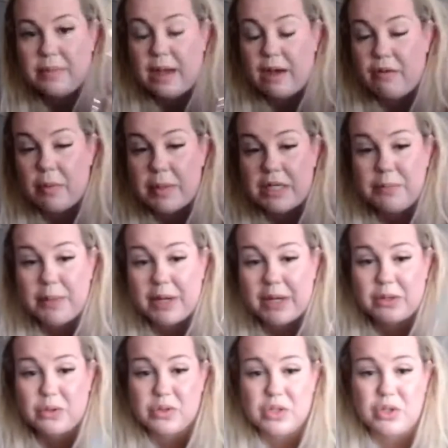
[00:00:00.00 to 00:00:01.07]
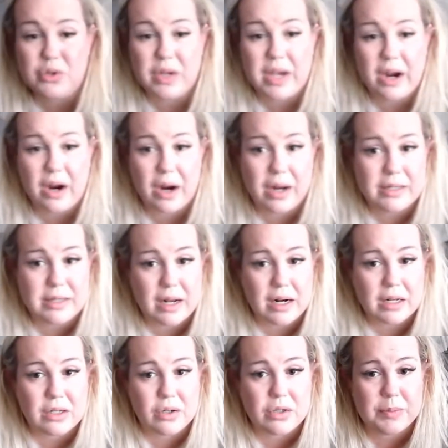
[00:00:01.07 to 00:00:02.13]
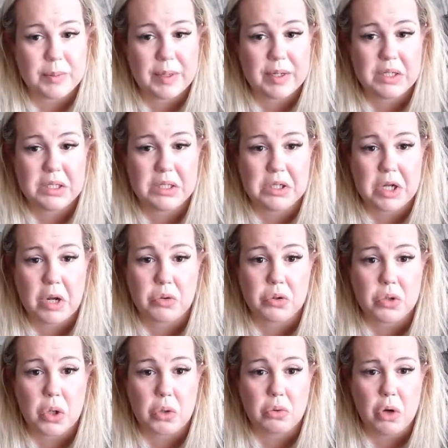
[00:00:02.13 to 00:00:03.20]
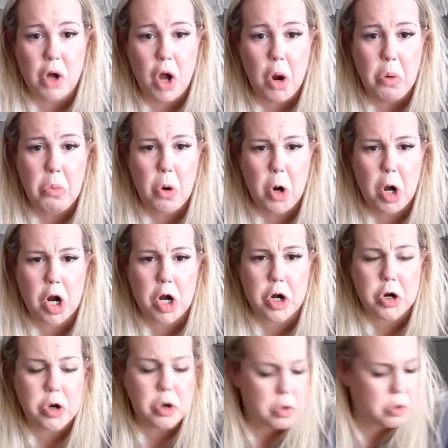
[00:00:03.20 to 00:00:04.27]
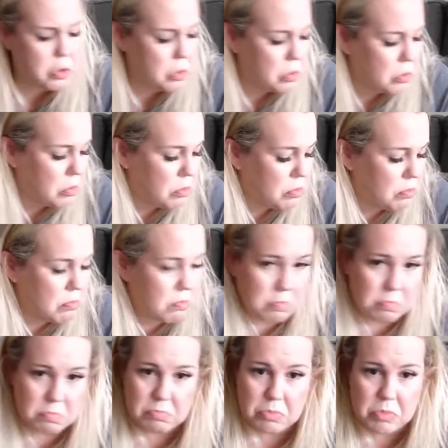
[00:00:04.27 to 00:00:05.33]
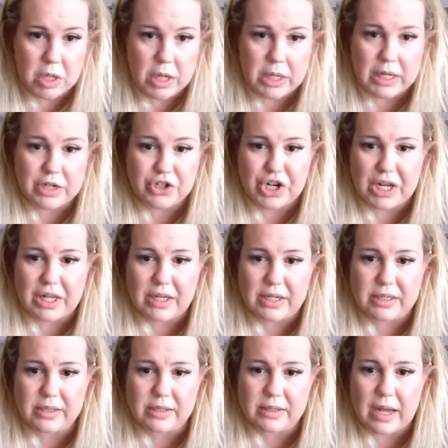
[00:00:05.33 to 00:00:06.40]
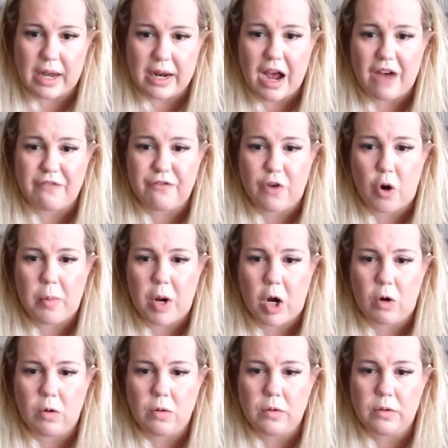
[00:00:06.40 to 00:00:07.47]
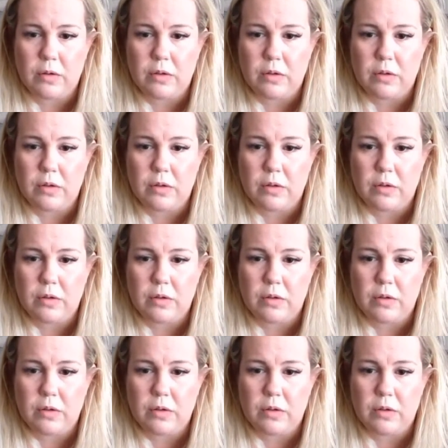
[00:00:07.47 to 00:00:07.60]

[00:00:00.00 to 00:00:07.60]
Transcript: everybody's making those cute carrots out of clothespins, and I was like, I want to. I got jealous. I got FOMO.